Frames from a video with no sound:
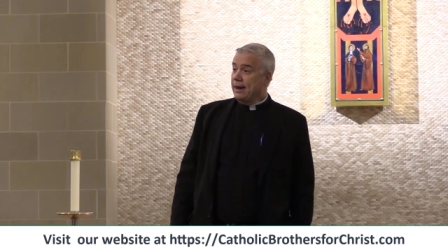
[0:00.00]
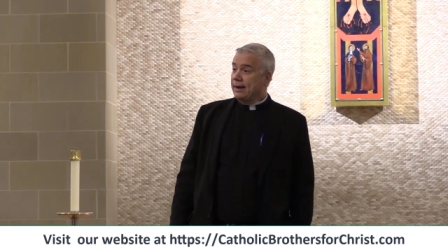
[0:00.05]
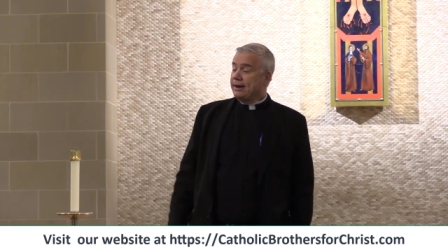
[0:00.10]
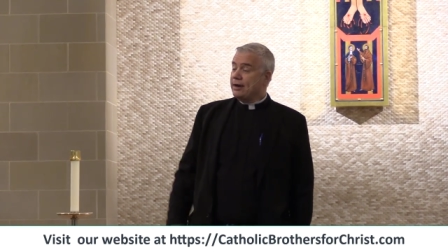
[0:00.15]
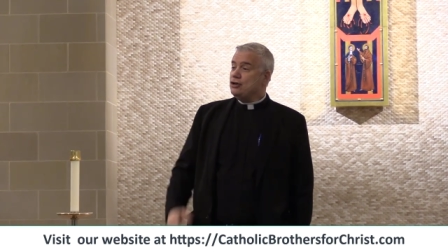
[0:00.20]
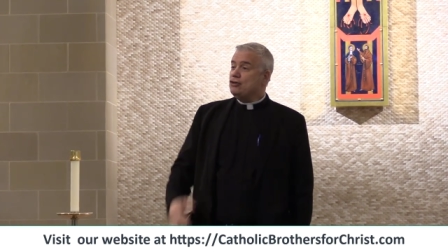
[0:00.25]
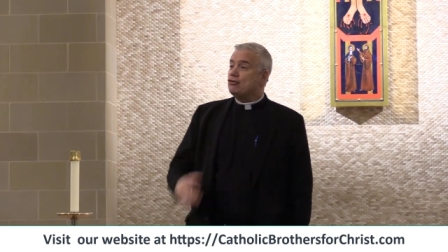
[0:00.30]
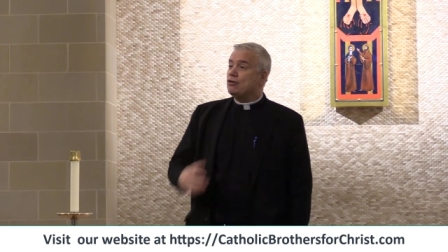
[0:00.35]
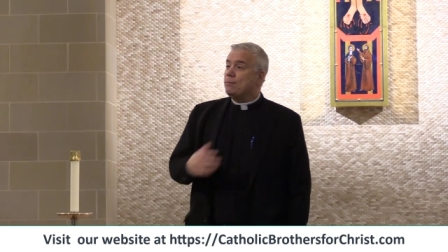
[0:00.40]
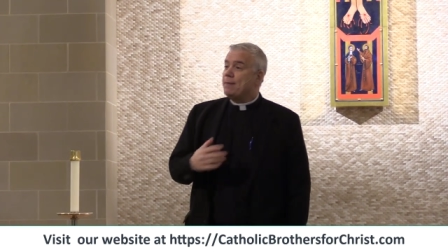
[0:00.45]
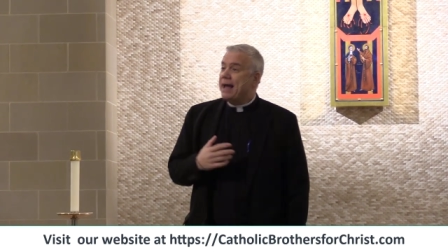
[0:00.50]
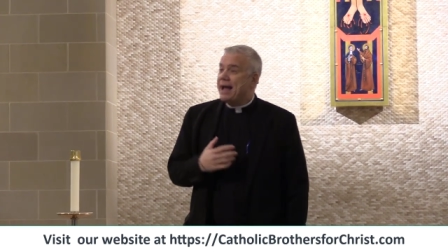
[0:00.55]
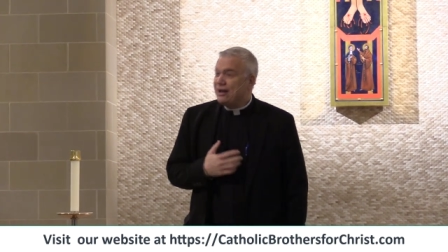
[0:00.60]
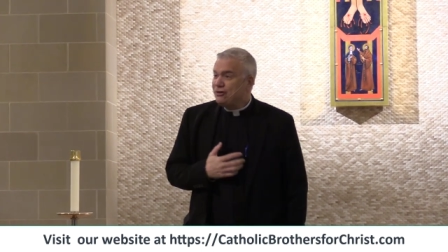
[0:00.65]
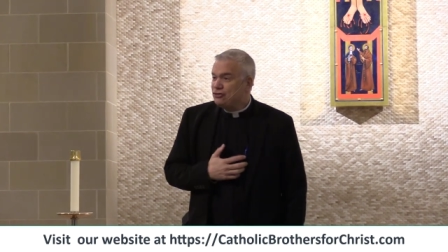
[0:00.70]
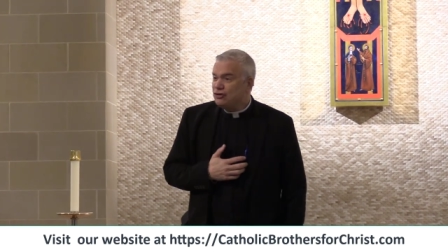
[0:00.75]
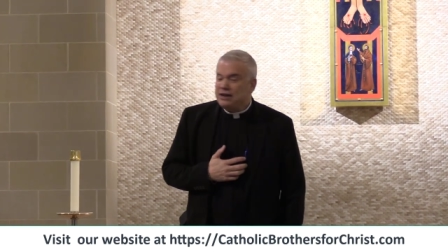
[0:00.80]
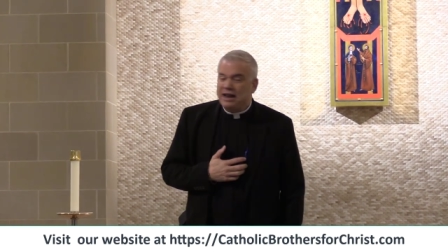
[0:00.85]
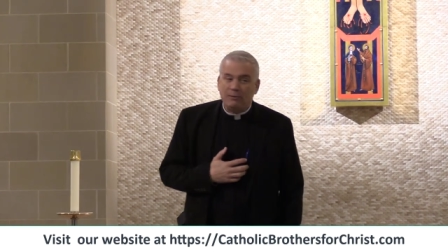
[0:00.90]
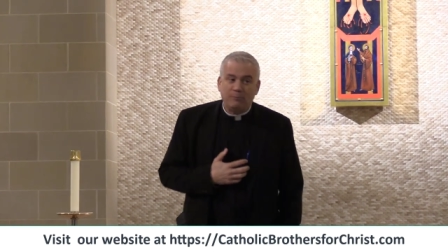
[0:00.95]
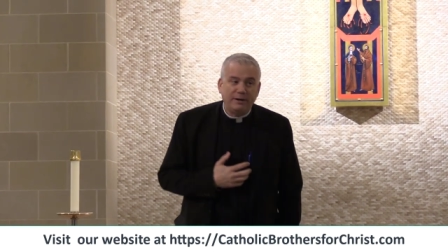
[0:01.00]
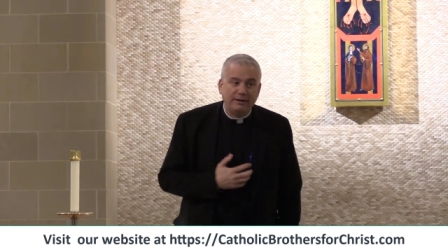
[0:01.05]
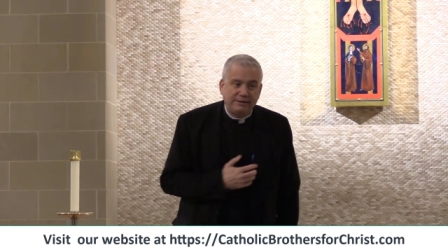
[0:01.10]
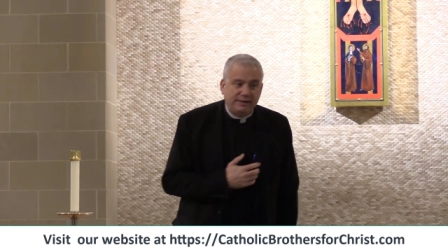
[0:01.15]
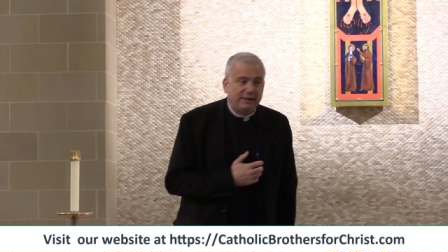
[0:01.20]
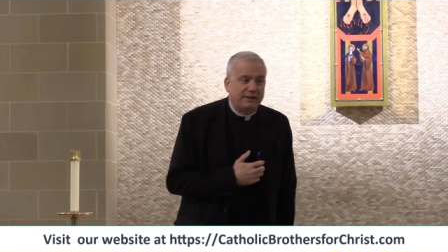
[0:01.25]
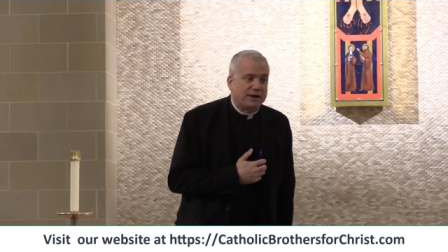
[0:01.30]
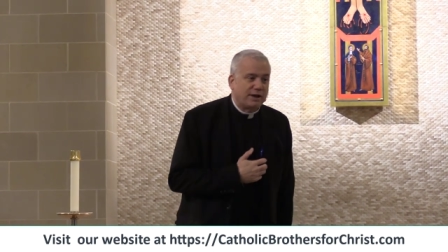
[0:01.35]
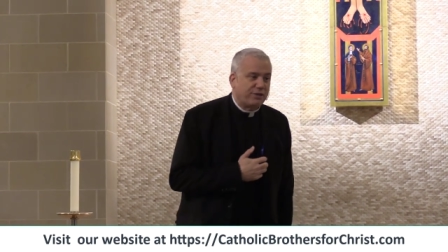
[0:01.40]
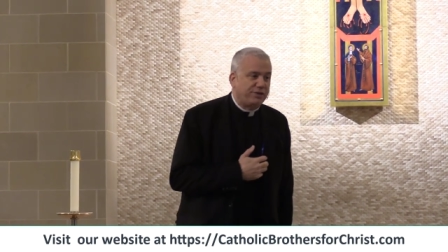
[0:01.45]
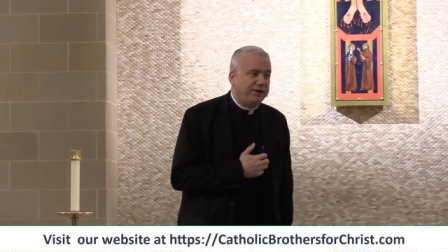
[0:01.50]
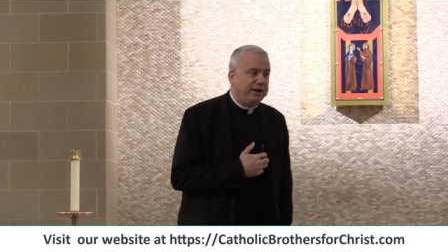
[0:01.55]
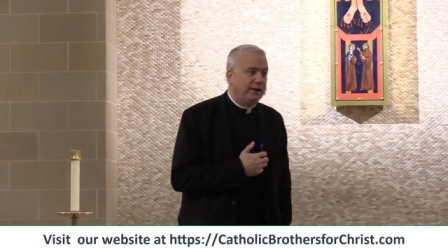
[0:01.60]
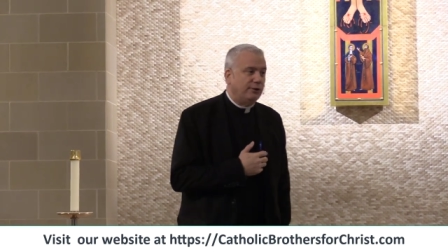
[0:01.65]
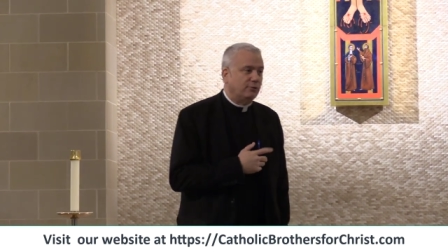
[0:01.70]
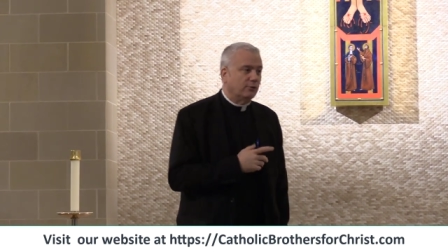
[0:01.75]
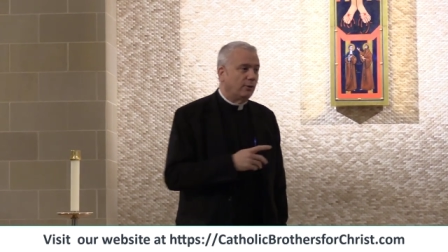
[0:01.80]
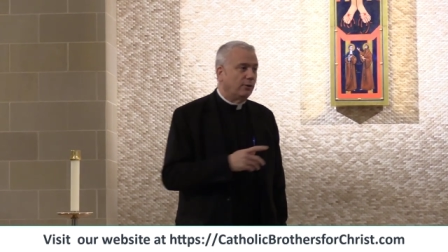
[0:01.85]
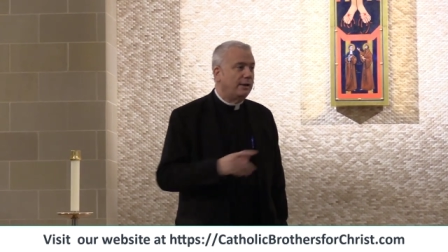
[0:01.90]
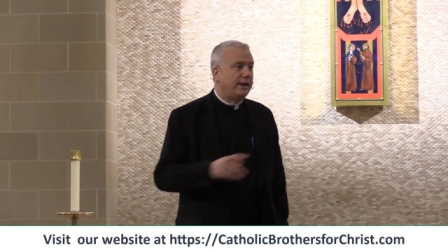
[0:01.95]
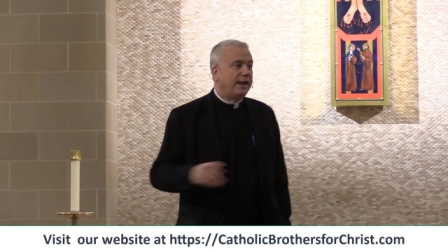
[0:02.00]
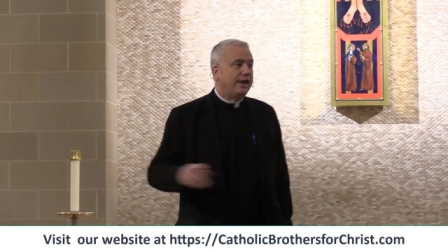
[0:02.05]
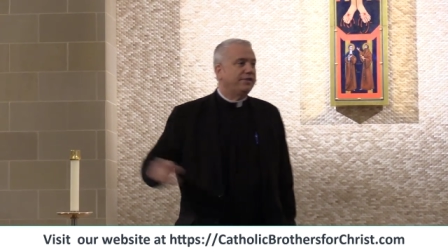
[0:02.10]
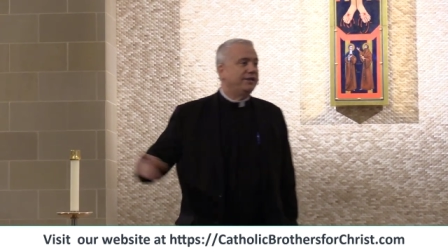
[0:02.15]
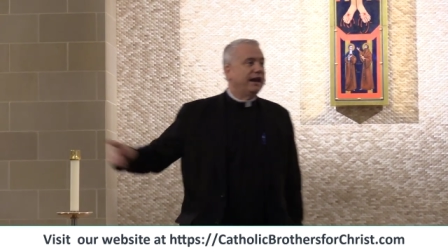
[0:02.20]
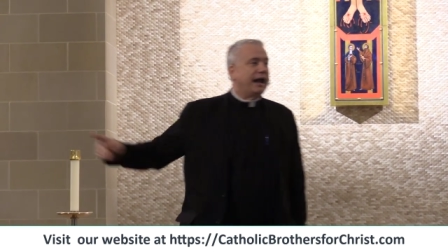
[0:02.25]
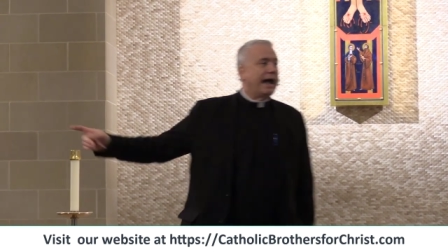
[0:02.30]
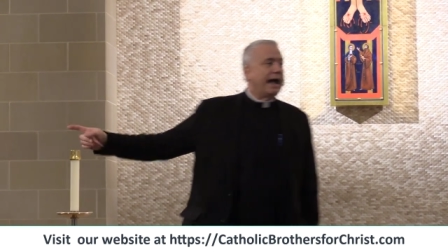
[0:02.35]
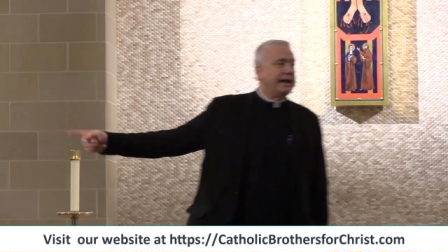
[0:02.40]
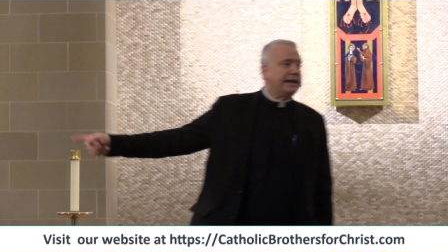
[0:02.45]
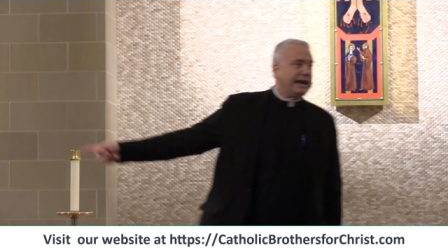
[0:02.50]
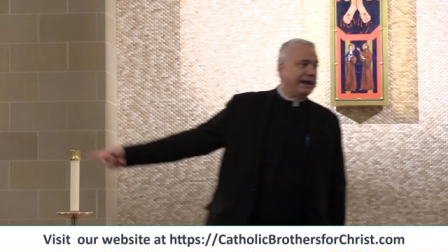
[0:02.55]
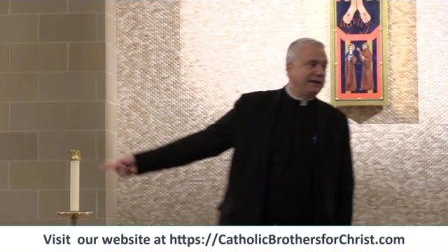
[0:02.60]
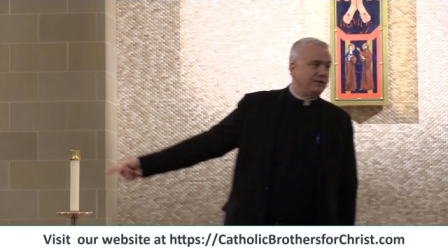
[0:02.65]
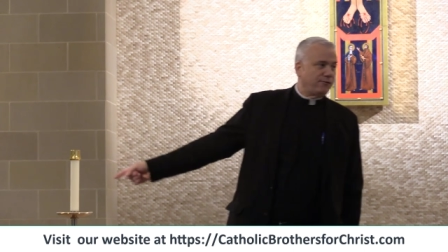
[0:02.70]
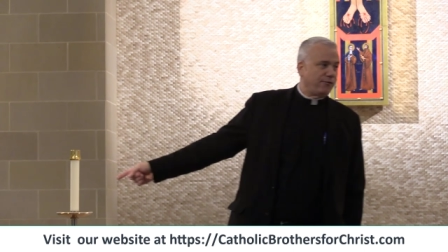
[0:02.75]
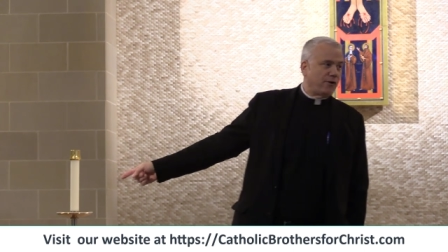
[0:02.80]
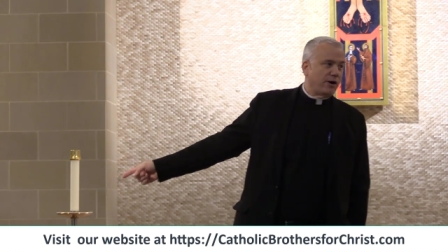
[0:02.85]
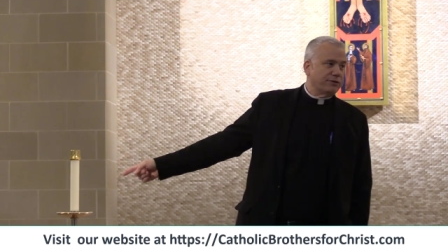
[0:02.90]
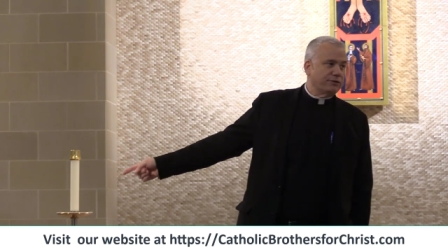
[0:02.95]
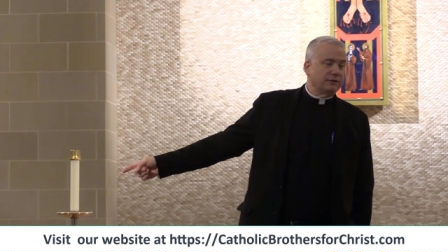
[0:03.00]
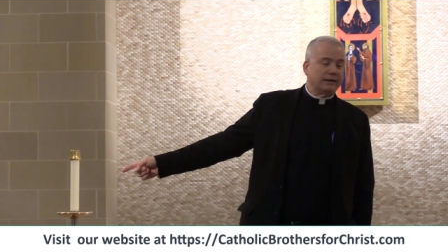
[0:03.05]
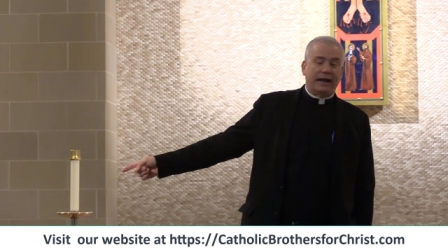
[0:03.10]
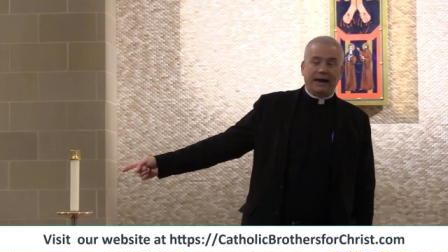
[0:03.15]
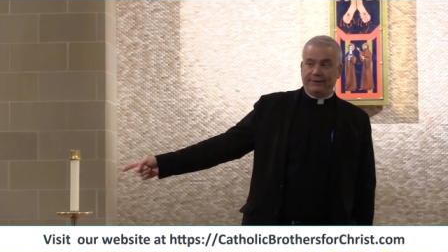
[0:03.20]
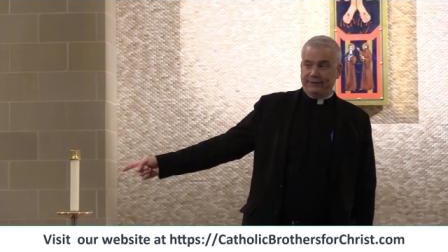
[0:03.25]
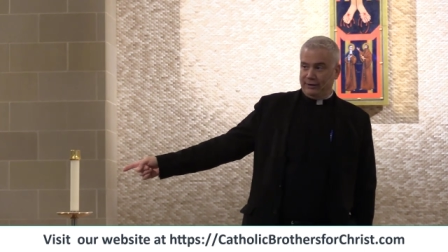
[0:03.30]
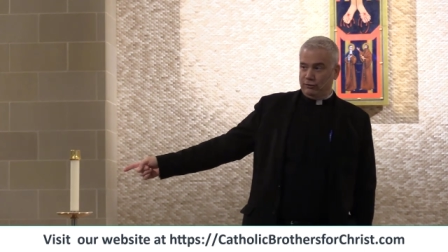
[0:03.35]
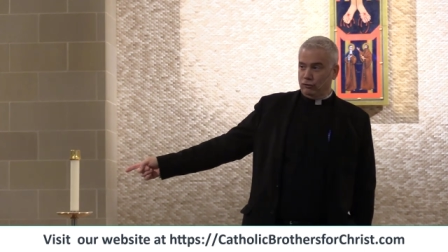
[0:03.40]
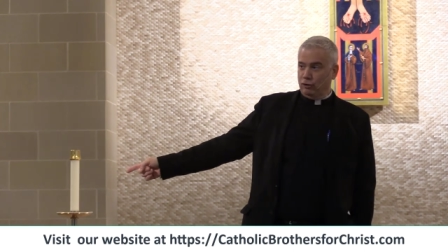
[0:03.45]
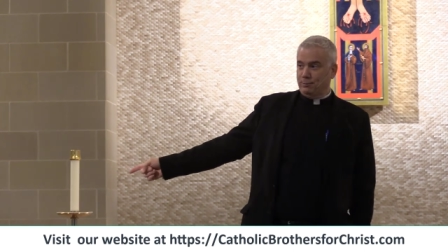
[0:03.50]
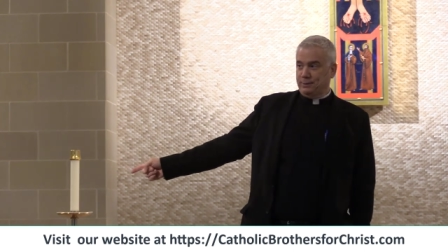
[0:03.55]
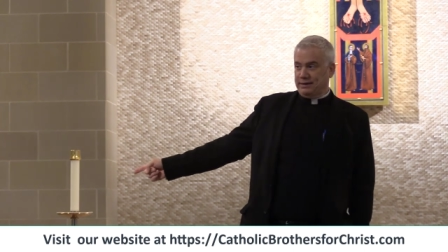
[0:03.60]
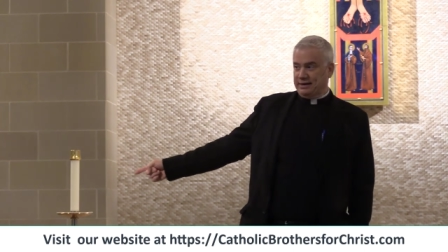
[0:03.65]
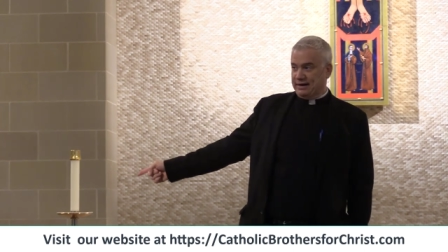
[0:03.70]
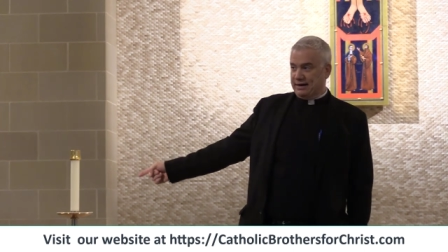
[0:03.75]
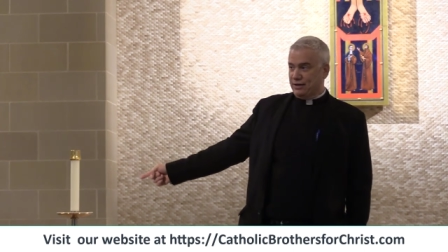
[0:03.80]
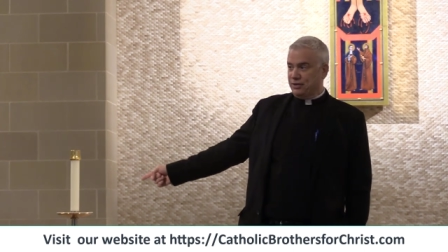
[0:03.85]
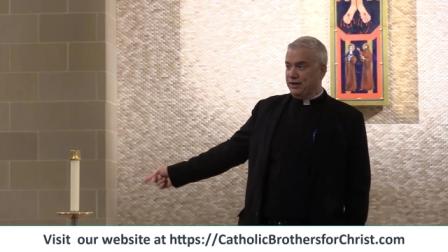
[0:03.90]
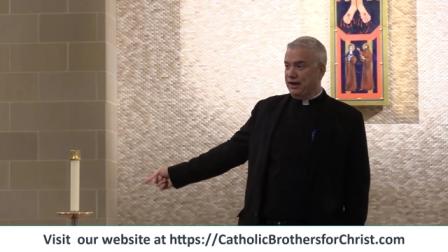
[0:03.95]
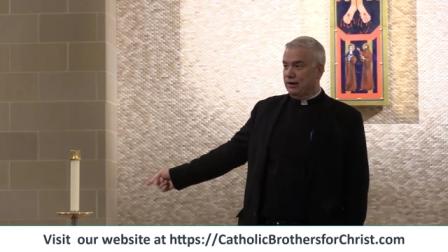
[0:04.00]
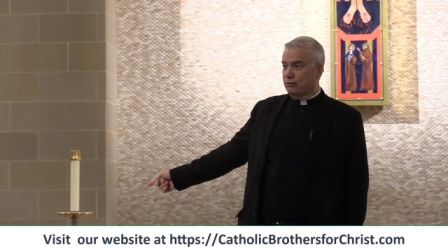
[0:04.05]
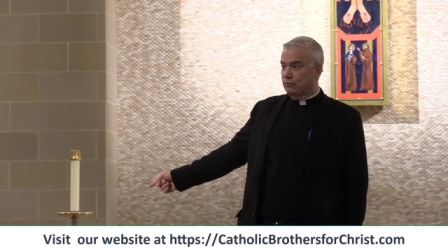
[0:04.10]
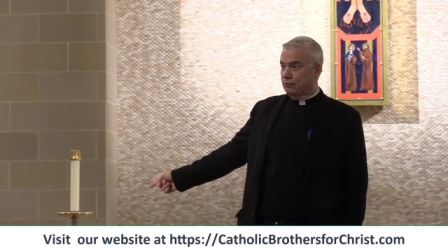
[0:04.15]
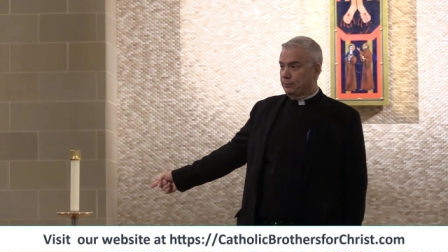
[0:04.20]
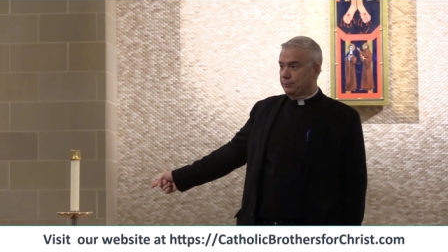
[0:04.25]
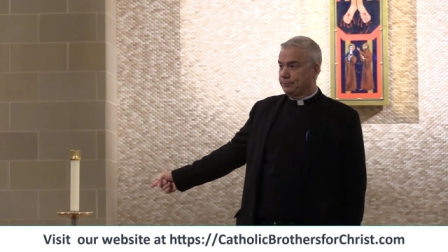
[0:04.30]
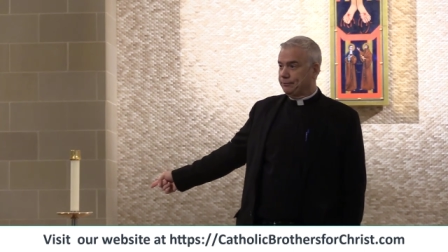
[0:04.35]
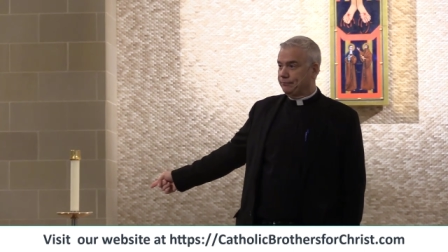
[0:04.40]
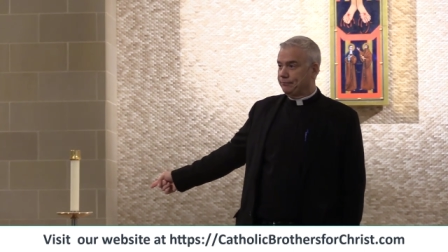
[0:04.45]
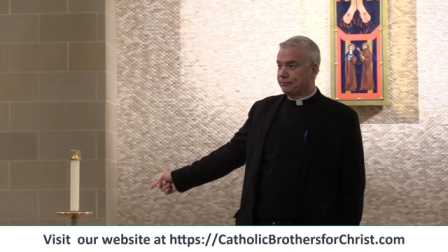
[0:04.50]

Can you imagine? They went to the cathedral, the I Hate Father Larry group at the cathedral,